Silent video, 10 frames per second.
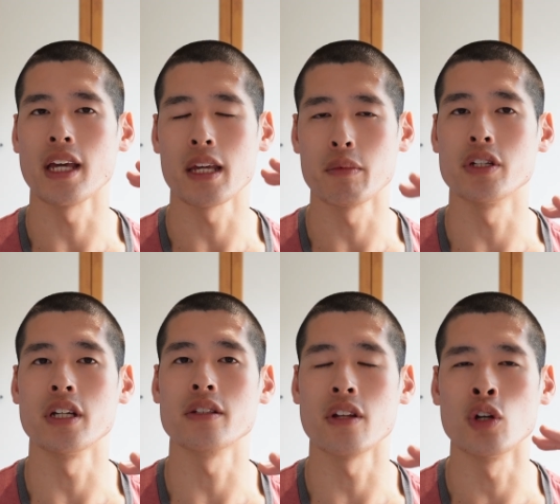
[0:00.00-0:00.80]

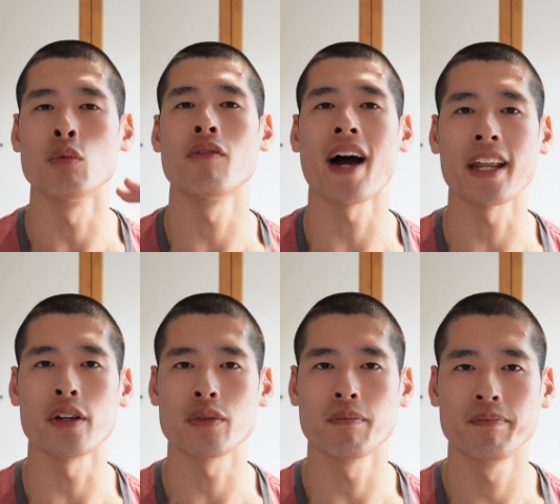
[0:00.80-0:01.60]
ABGs, the normal
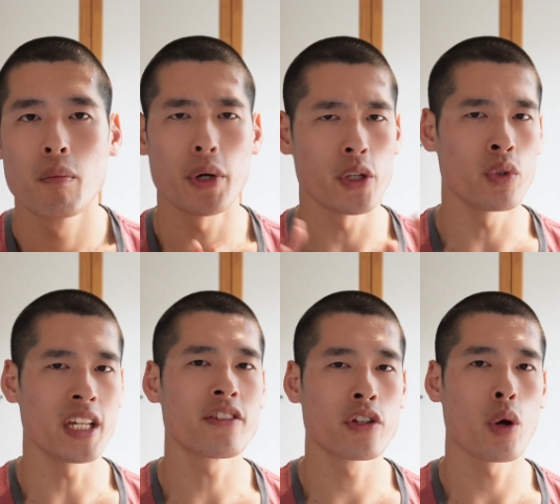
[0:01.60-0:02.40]
values. But you
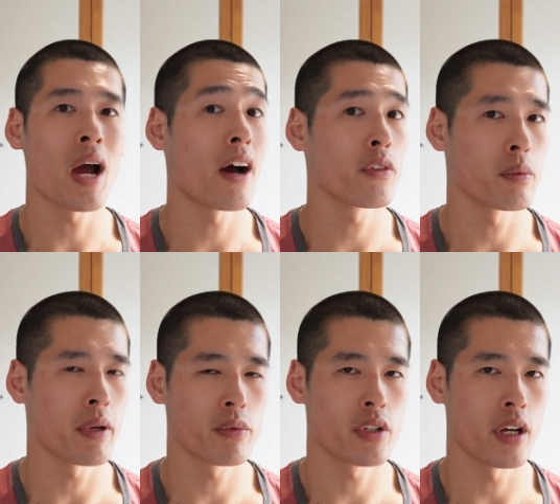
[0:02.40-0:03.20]
need to know how to be
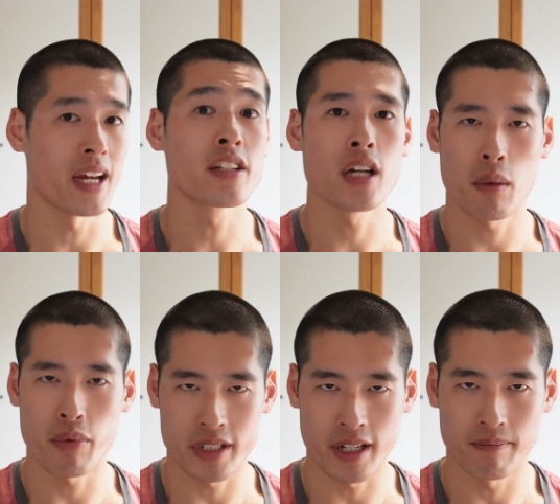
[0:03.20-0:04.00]
able to
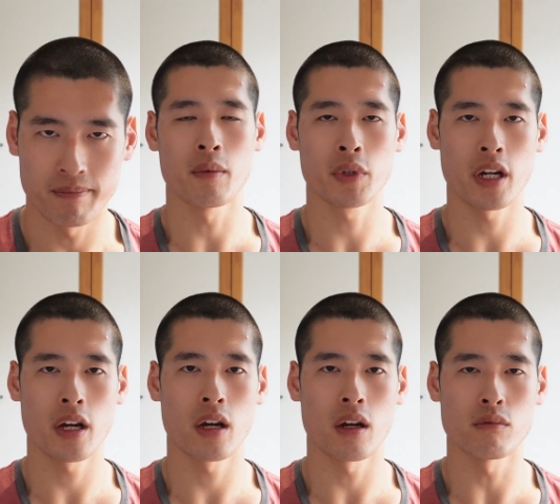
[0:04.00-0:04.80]
interpret it. I'm going
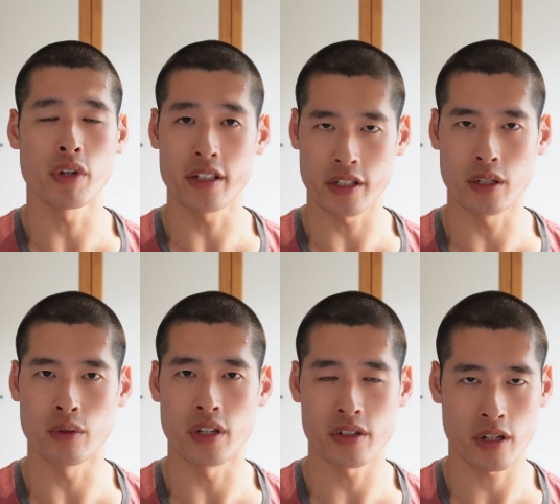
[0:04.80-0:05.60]
to read to
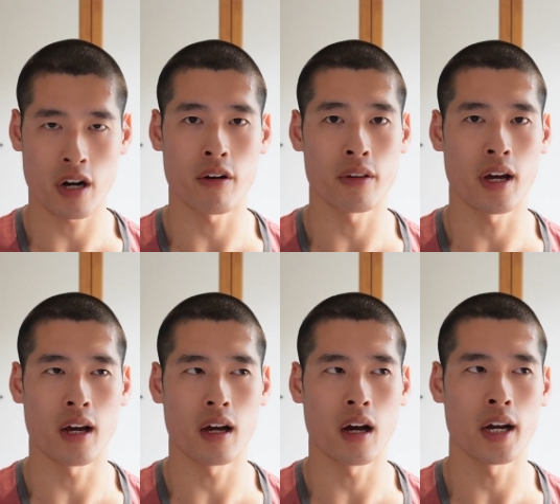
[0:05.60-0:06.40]
you the scenario
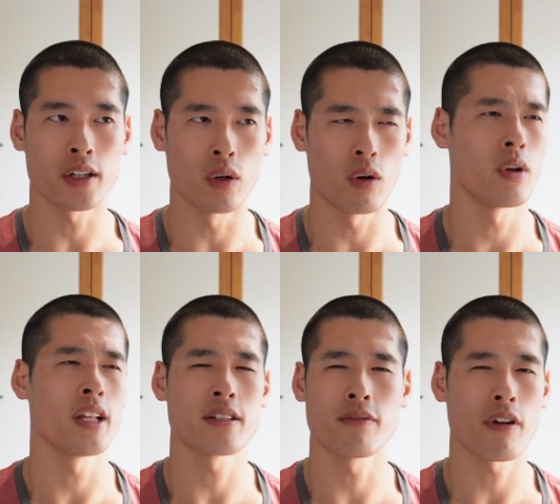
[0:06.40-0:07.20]
that I got, or at
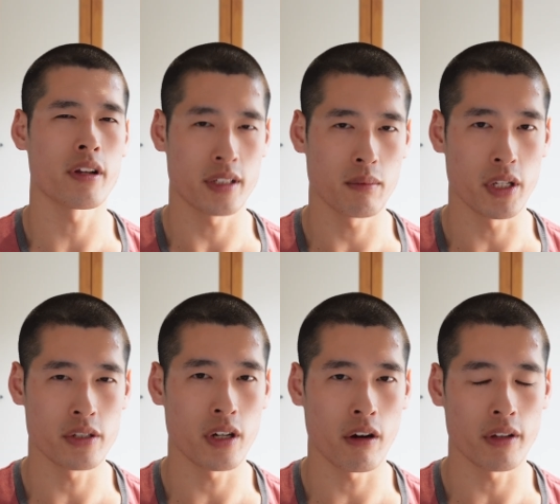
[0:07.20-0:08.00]
least a very similar
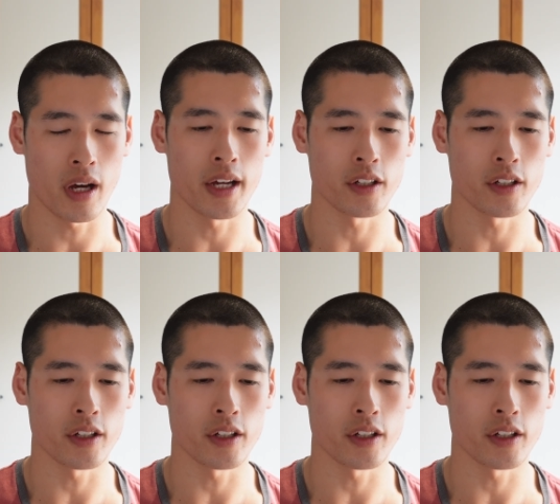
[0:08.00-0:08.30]
scenario that I